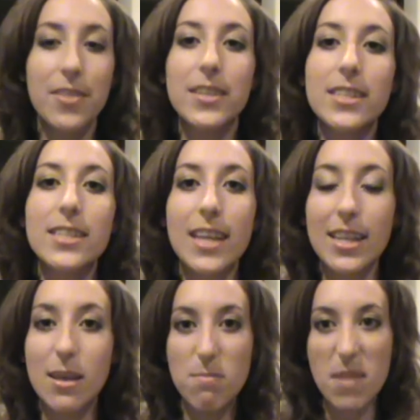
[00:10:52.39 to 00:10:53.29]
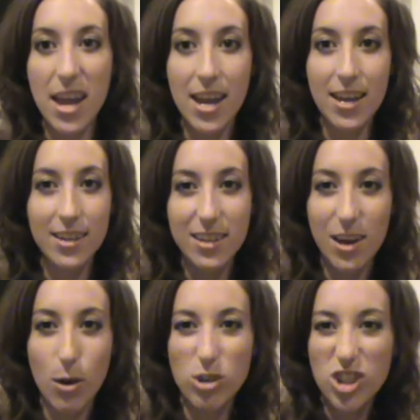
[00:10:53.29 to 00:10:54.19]
This is like the main, you
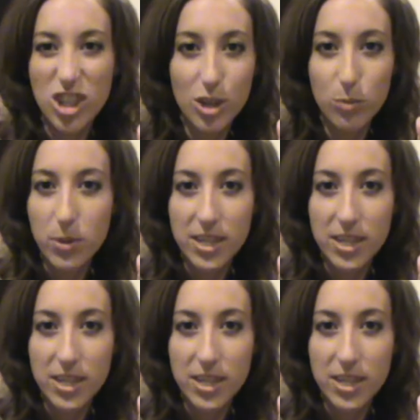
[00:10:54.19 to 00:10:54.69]
know, shield